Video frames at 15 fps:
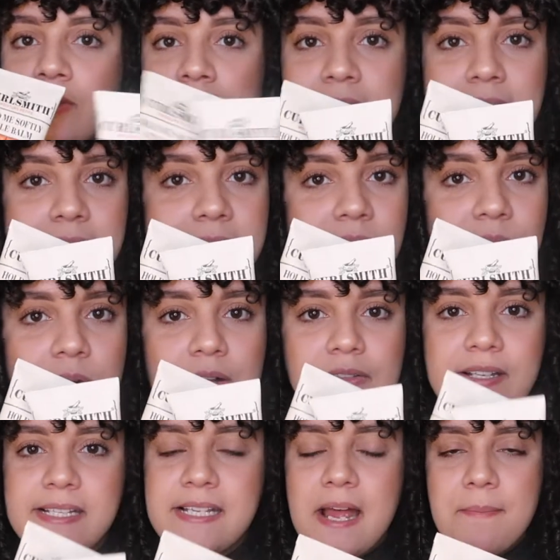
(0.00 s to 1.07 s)
this throughout
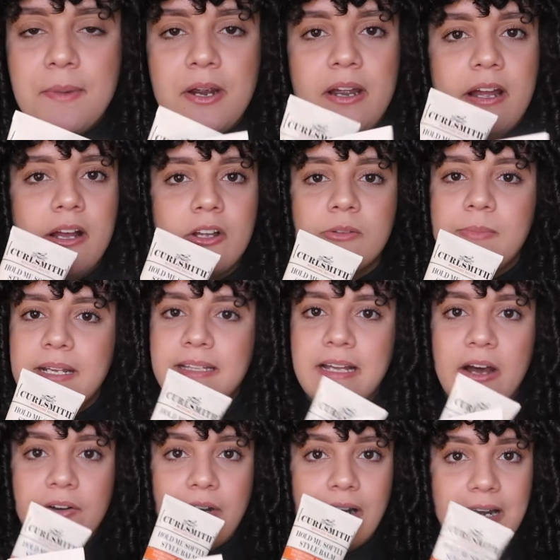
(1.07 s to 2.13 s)
the summer held me
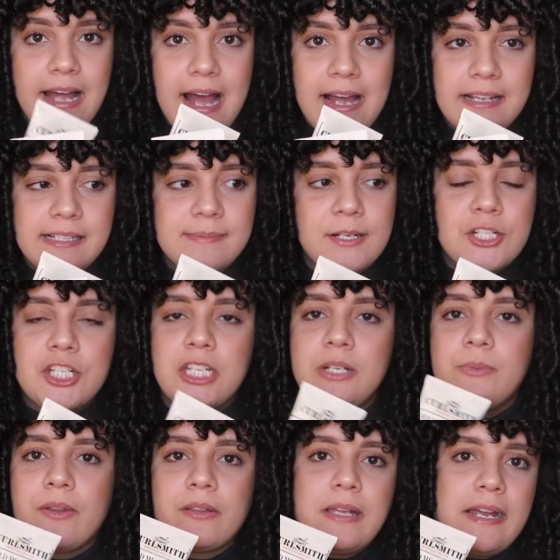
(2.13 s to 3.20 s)
down a lot especially
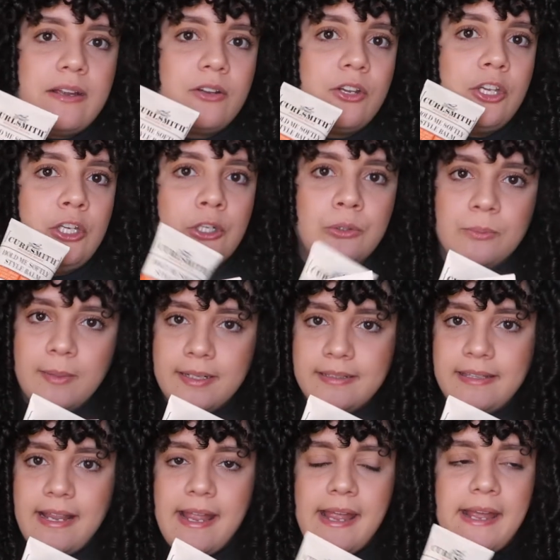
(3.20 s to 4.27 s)
with like humid
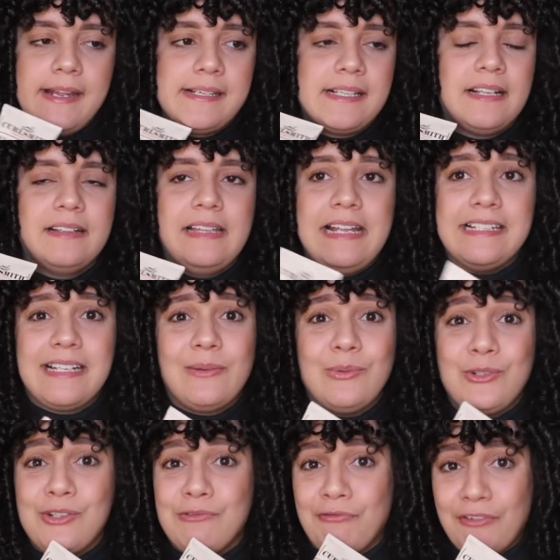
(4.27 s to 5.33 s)
days and the days that it
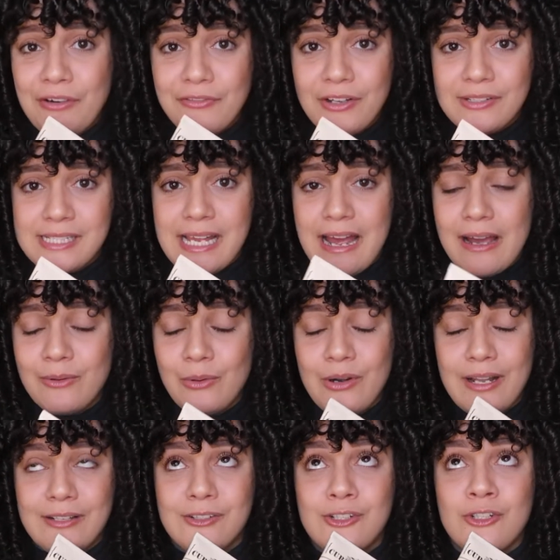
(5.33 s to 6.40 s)
was just rough outside or
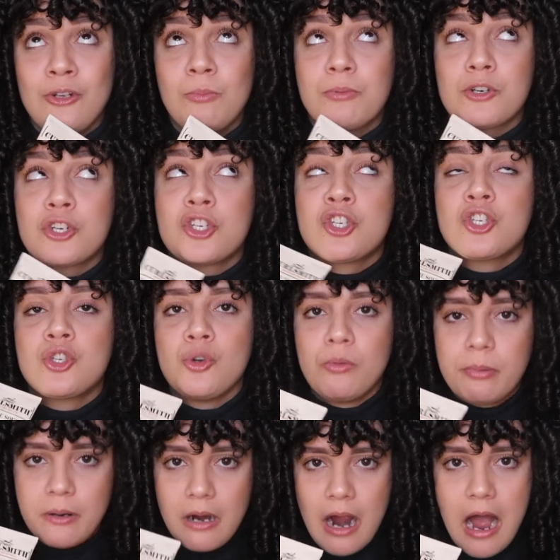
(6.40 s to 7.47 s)
like super
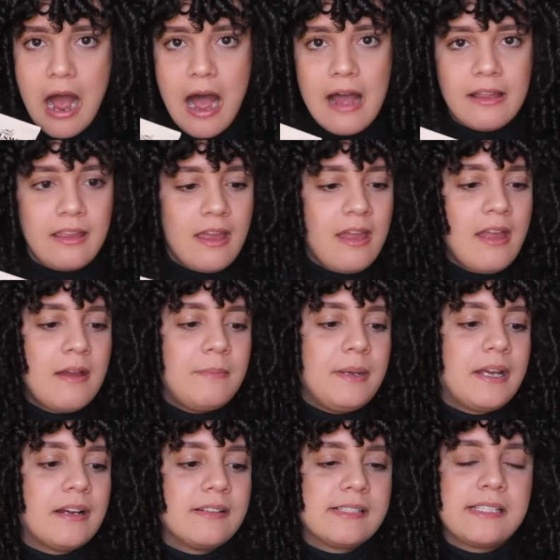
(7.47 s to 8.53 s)
super hot
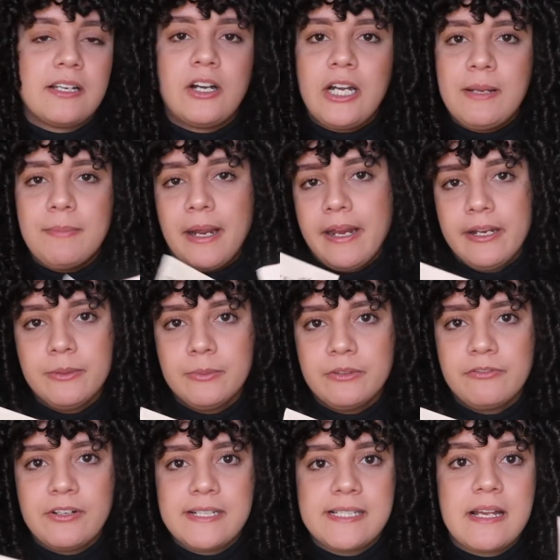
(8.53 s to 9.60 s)
because literally my hair
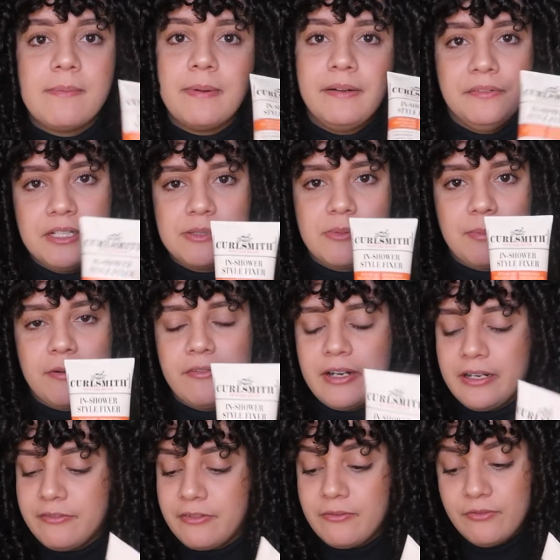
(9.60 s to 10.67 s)
would frizz up and this would
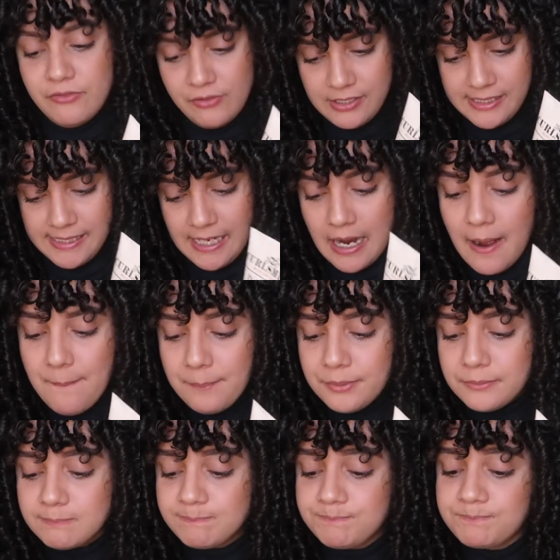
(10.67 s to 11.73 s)
prevent it from frizzing up
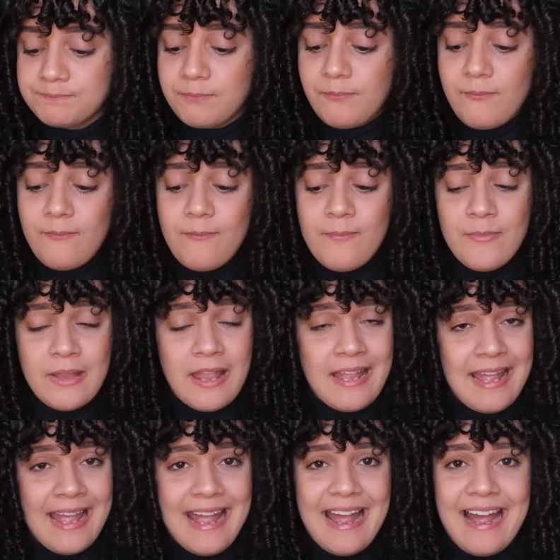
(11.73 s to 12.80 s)

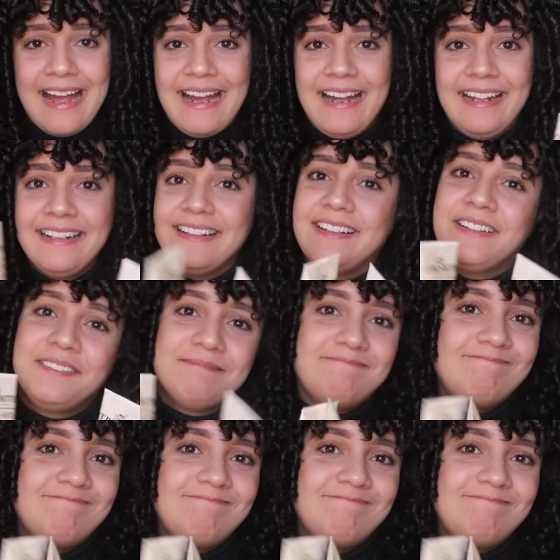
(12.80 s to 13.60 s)
and